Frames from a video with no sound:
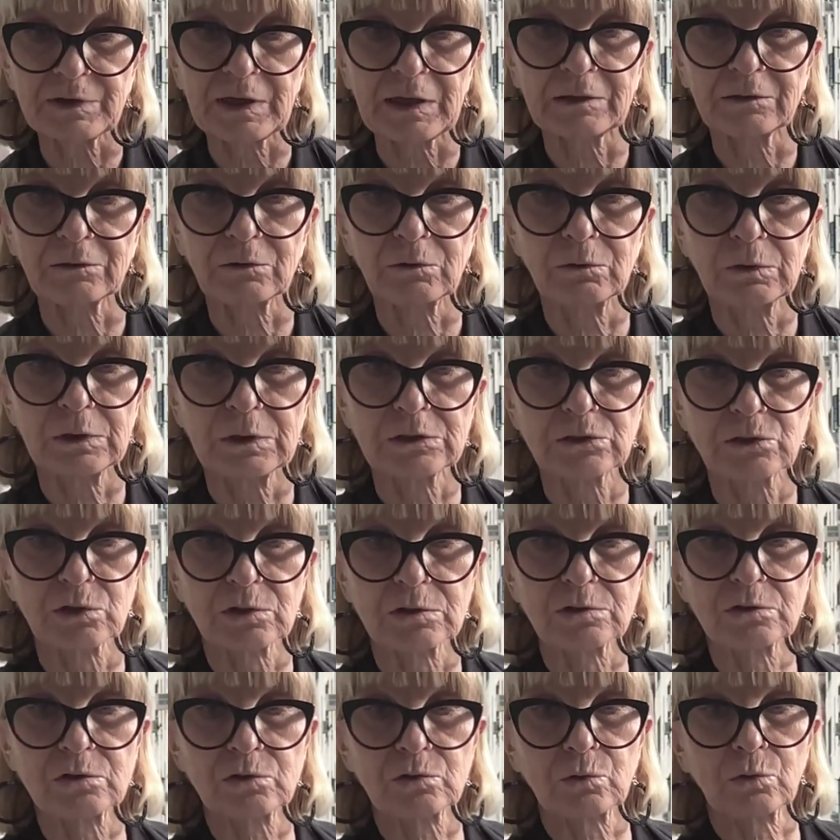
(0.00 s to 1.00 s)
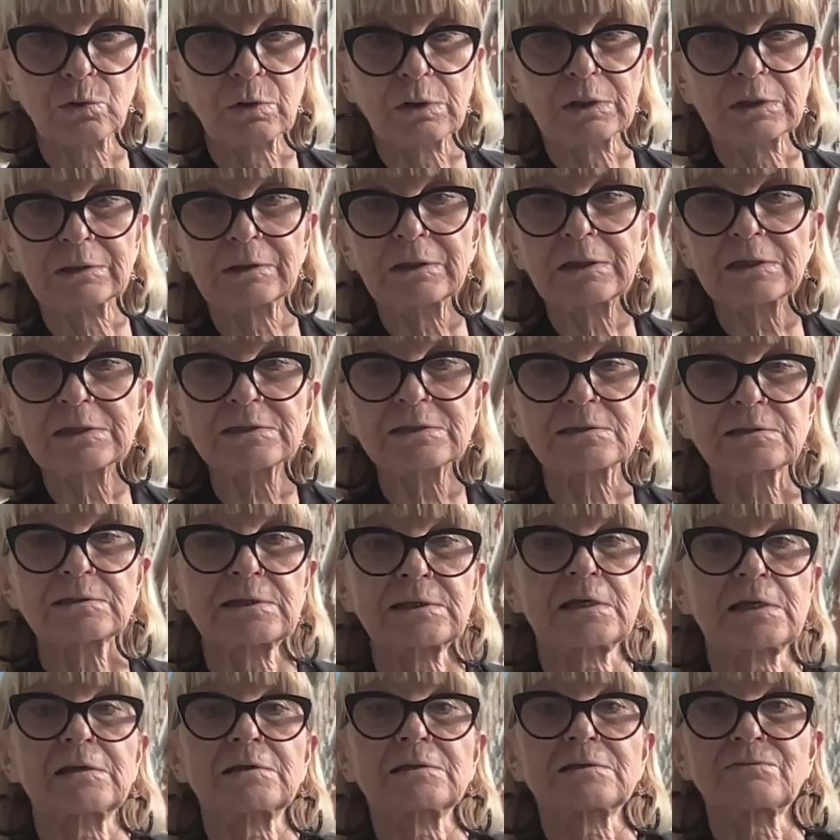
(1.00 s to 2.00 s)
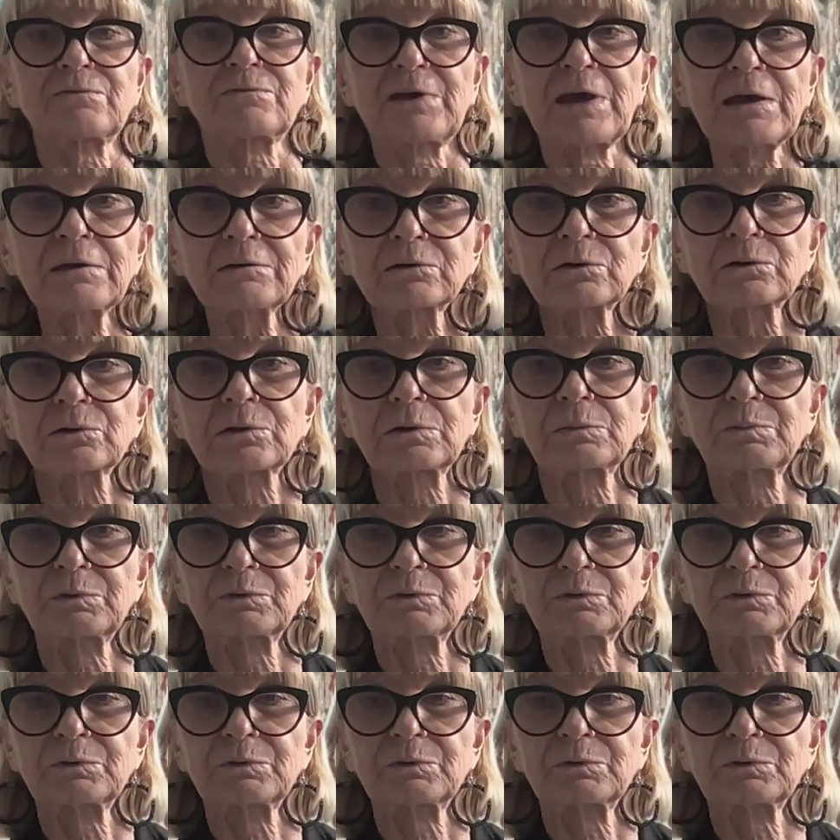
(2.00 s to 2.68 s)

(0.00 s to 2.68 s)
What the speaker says: evaluations or at least satisfactory